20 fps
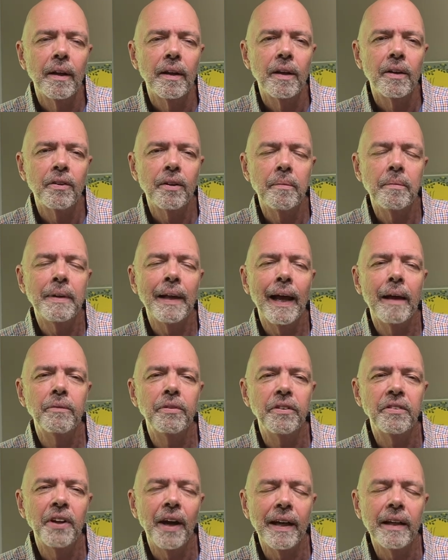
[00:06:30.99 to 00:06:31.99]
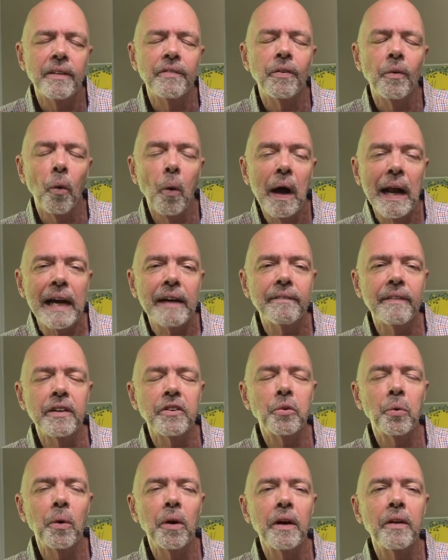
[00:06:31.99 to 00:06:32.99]
Sometimes you take it for whatever
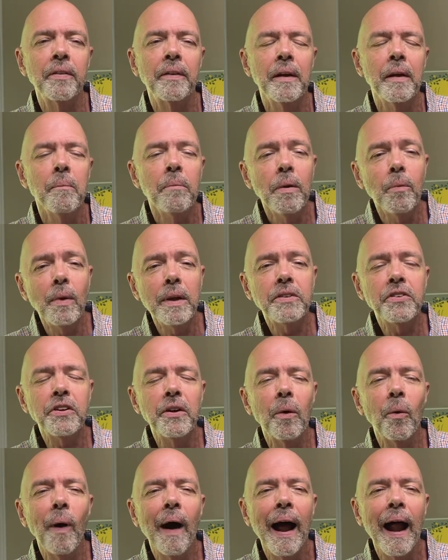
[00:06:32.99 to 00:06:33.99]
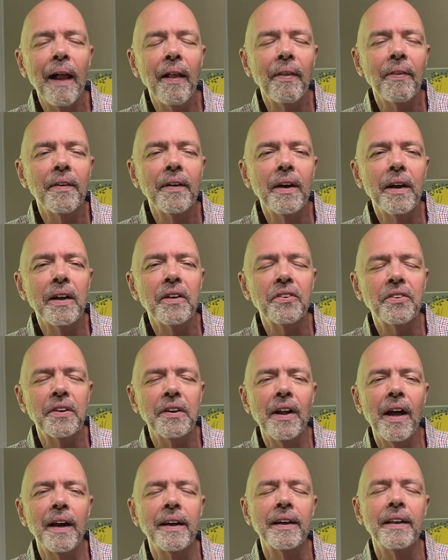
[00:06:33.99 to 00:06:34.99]
it's worth, but once in a while there is a
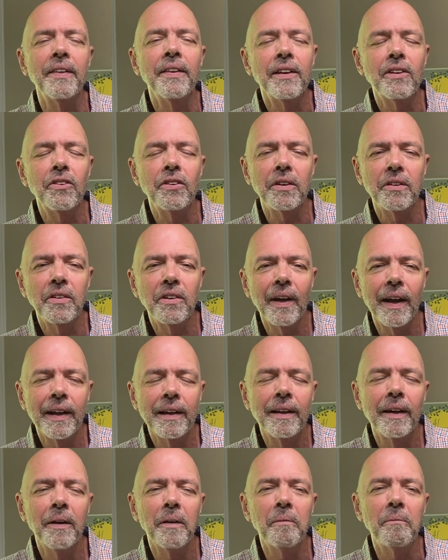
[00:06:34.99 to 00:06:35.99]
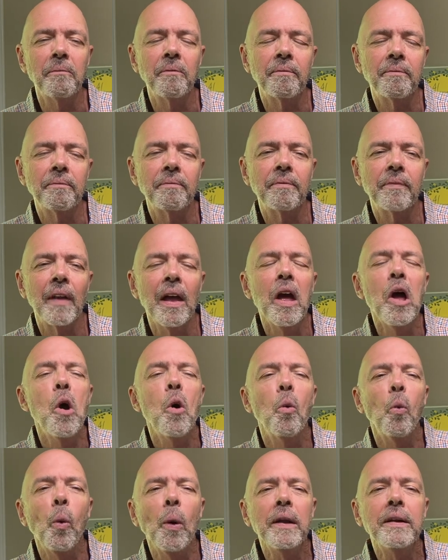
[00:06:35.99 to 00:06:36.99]
nugget that you can take home.
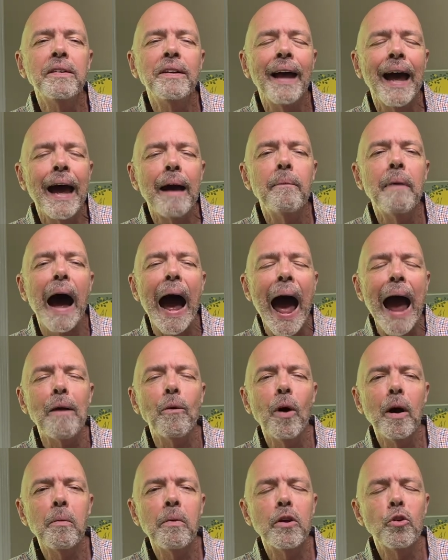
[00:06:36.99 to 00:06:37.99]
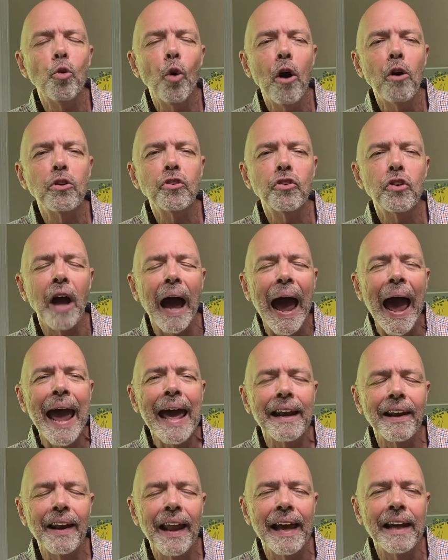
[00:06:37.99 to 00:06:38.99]
One time a woman wrote to
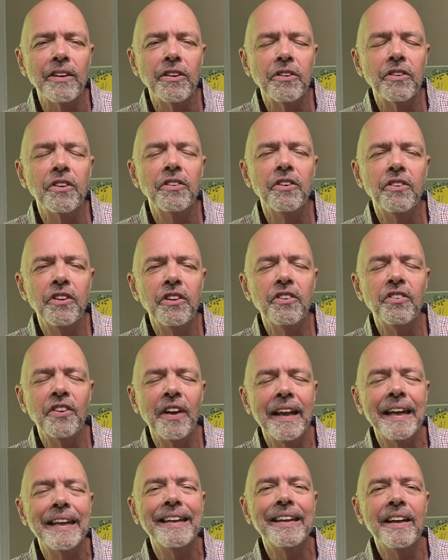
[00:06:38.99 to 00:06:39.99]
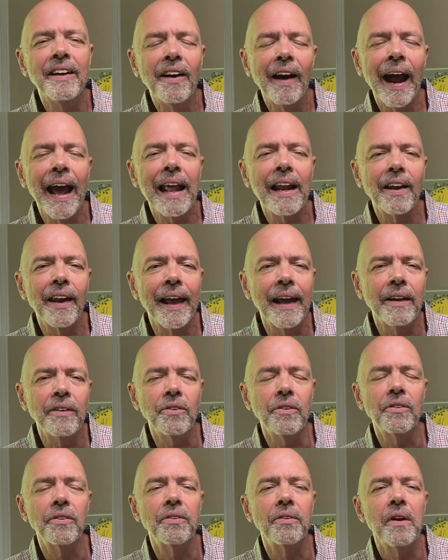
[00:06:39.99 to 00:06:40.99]
Ann Landers and she said, Dear Ann
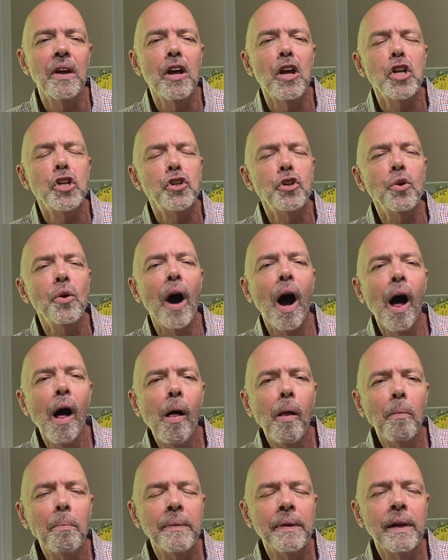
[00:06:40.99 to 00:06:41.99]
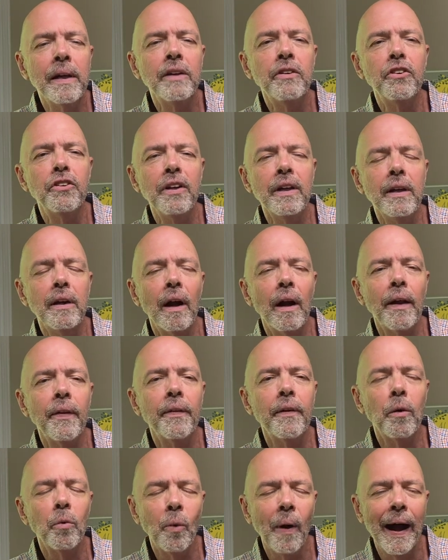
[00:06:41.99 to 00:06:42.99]
Landers, do all men cheat on
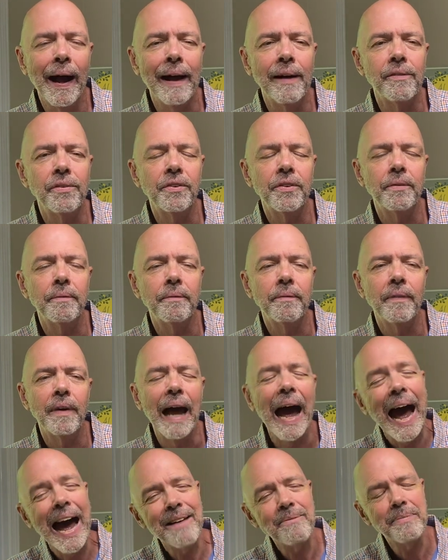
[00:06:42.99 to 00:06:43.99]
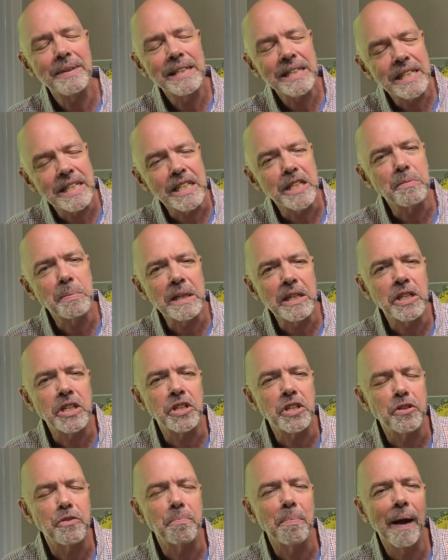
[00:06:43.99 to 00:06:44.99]
their wives? I've been
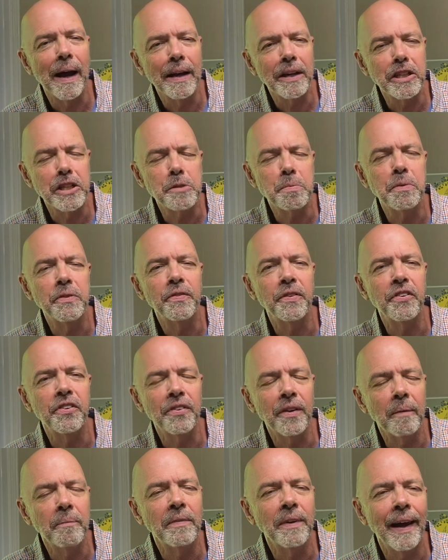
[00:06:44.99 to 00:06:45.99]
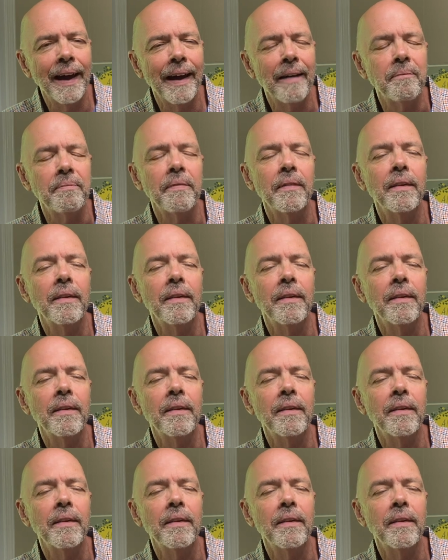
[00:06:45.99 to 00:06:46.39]
suspicious of my husband for some time.